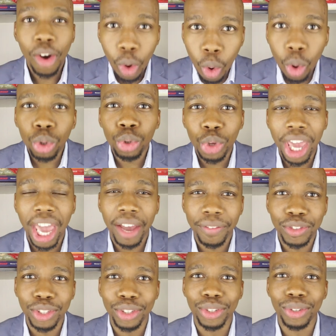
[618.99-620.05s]
All you have
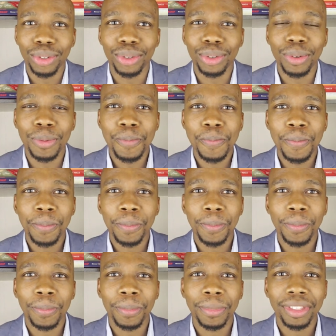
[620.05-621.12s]
to do
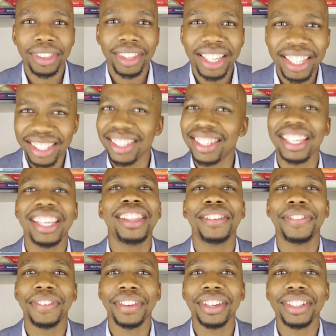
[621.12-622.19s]
is see the
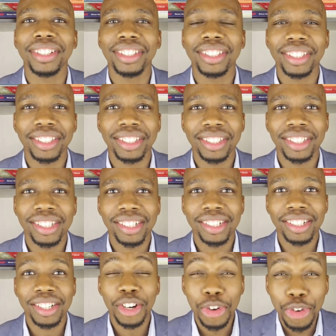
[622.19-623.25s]
field,
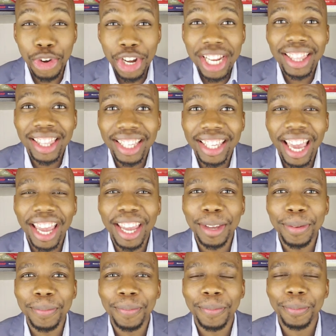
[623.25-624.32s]
read the
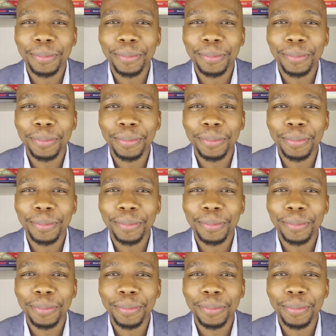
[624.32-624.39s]
game,